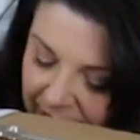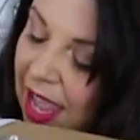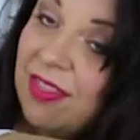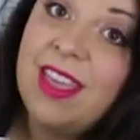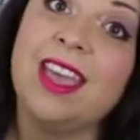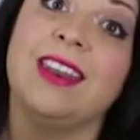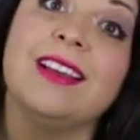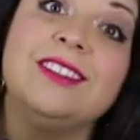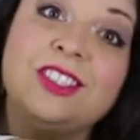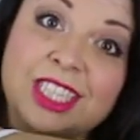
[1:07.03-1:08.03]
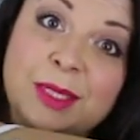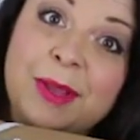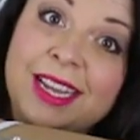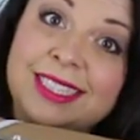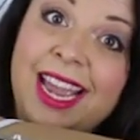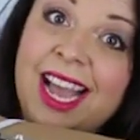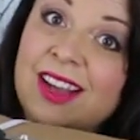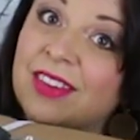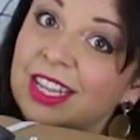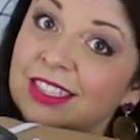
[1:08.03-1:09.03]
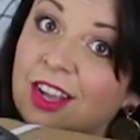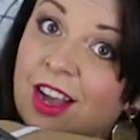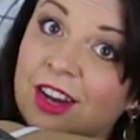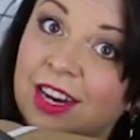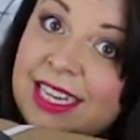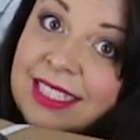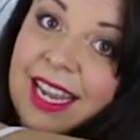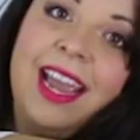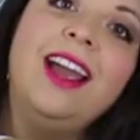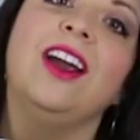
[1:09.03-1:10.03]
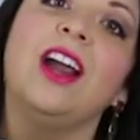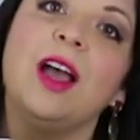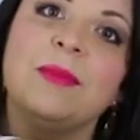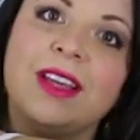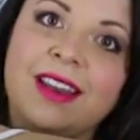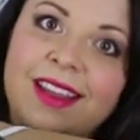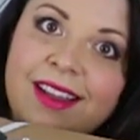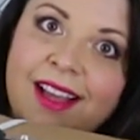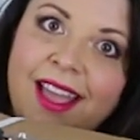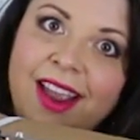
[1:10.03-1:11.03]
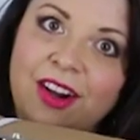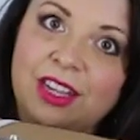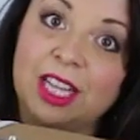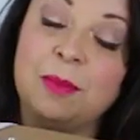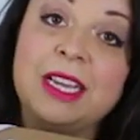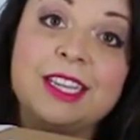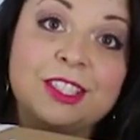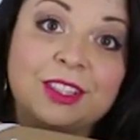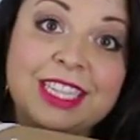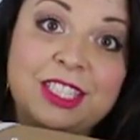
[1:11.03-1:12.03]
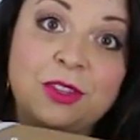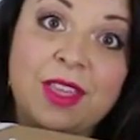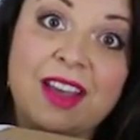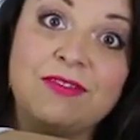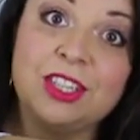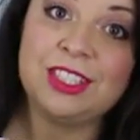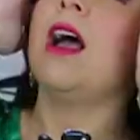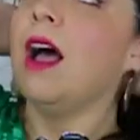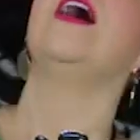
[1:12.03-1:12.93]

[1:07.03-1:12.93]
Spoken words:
And then just because I have long crazy hair, I'm going to need a hair clip. So let's do that first.